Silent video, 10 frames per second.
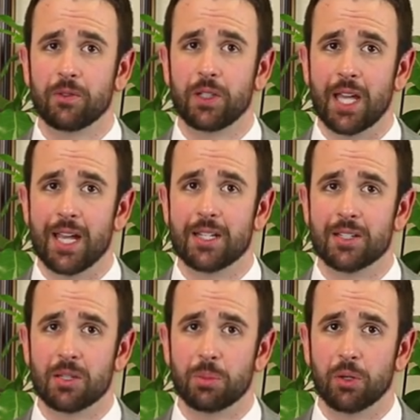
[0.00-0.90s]
VA
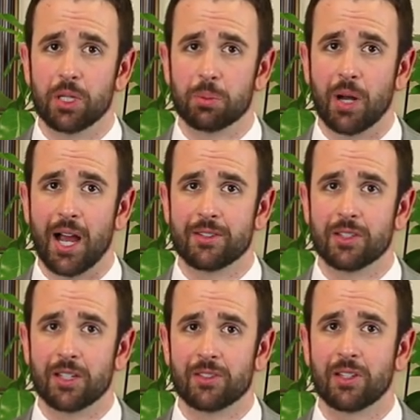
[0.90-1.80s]
disability
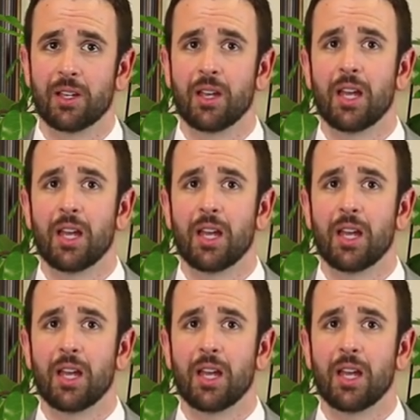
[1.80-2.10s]
process,